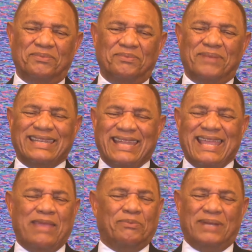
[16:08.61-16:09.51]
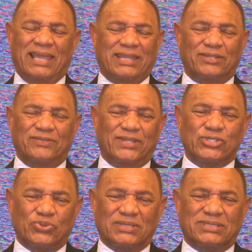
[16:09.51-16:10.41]
by name, by
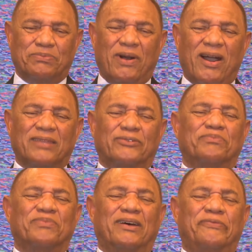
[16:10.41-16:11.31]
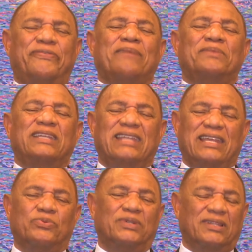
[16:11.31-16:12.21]
individuals, a part of a family
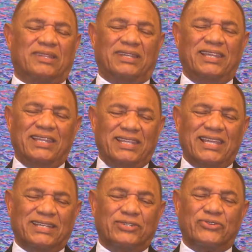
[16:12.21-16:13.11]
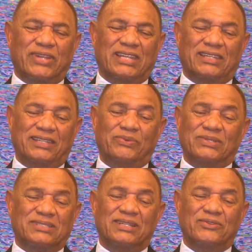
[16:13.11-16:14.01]
network that he had created. He
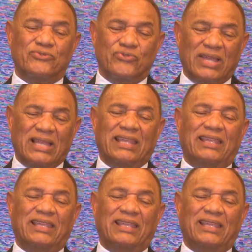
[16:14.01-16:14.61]
was really